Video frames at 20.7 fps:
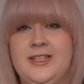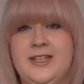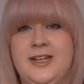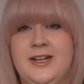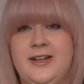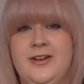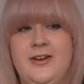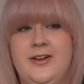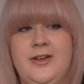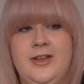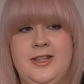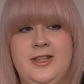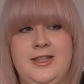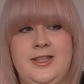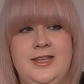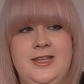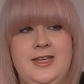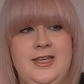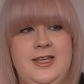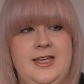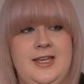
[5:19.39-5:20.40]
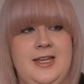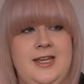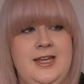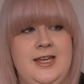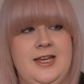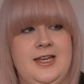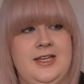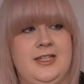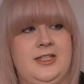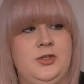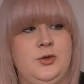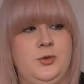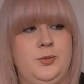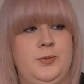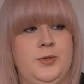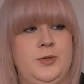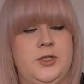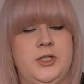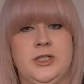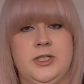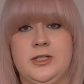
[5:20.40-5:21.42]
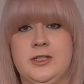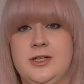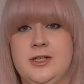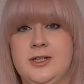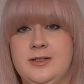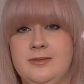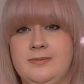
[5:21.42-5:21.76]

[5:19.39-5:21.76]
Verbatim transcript: that I got in the Superdrug